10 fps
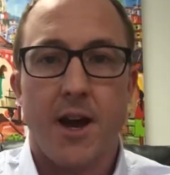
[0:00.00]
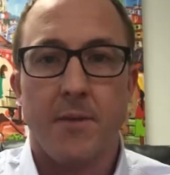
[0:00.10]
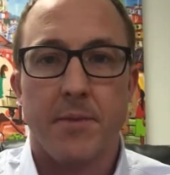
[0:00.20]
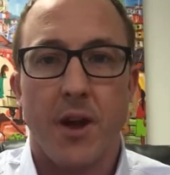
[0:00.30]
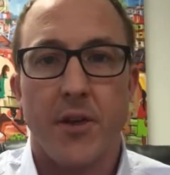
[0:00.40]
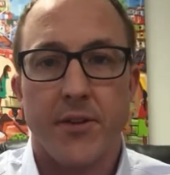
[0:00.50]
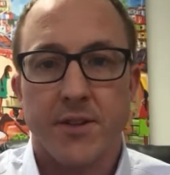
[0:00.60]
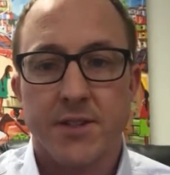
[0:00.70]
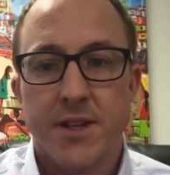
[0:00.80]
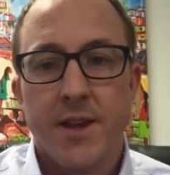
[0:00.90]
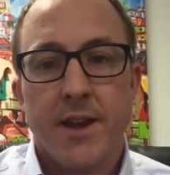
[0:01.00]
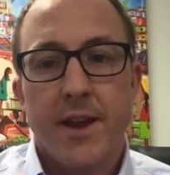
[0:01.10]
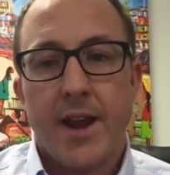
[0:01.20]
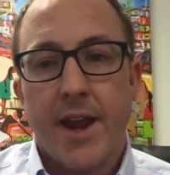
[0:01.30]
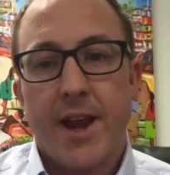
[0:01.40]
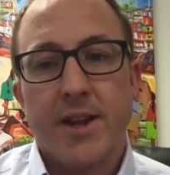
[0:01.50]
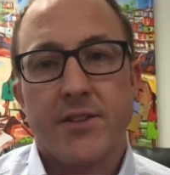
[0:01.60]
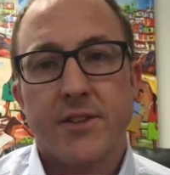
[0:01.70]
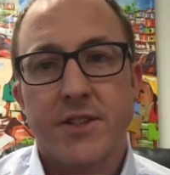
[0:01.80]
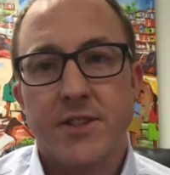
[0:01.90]
others.
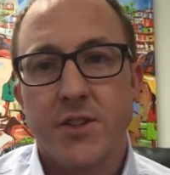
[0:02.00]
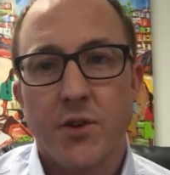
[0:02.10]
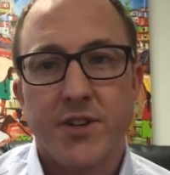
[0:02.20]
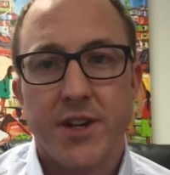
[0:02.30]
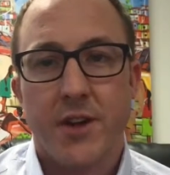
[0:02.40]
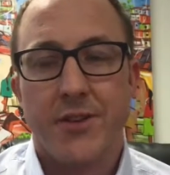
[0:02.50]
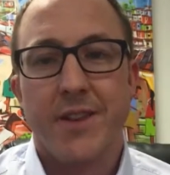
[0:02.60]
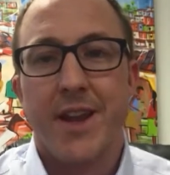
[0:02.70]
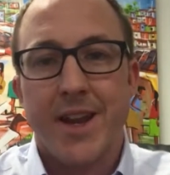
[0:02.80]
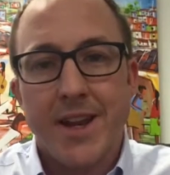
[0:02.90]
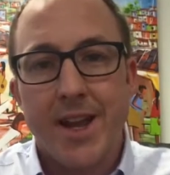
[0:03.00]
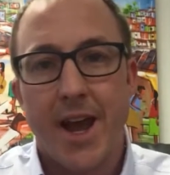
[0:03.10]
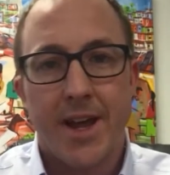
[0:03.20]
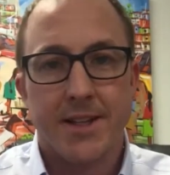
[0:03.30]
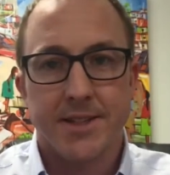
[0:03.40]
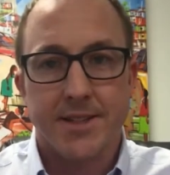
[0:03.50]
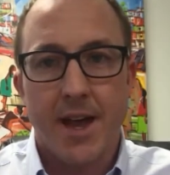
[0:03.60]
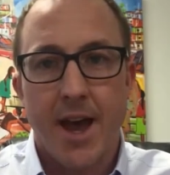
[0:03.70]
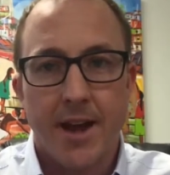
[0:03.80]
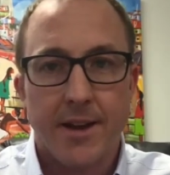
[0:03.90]
And there's this notion out there that EDI is
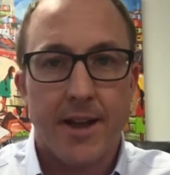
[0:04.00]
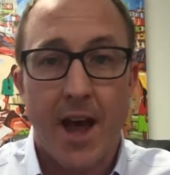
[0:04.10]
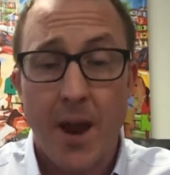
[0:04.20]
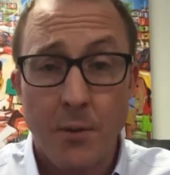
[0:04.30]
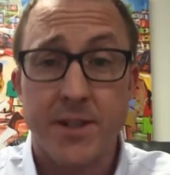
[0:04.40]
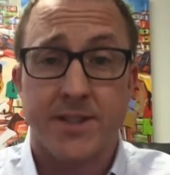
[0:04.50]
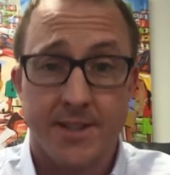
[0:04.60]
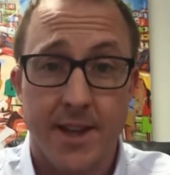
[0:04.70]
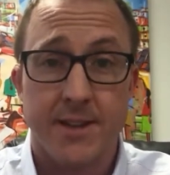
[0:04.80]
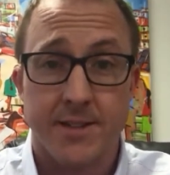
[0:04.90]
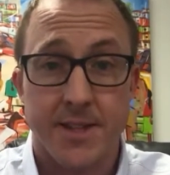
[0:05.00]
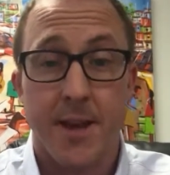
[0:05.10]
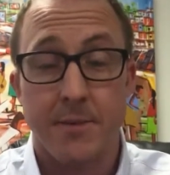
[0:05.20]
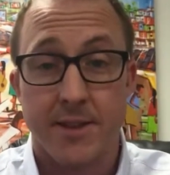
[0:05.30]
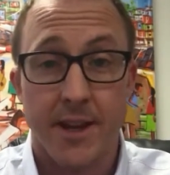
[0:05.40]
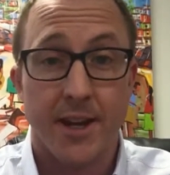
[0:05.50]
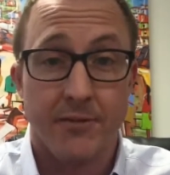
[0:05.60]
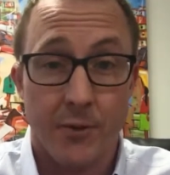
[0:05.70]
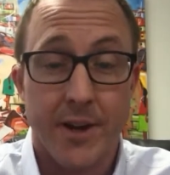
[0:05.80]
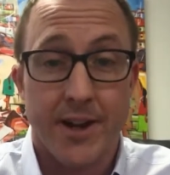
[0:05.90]
dead. I would say the same thing
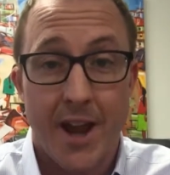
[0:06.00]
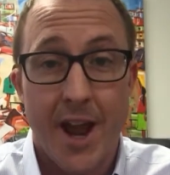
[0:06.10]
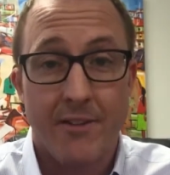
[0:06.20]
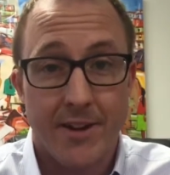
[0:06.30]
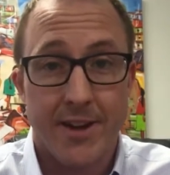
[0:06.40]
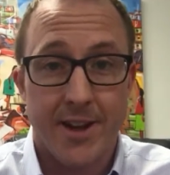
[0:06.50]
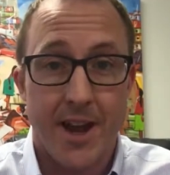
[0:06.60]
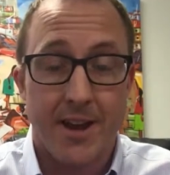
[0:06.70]
if we didn't have EDI,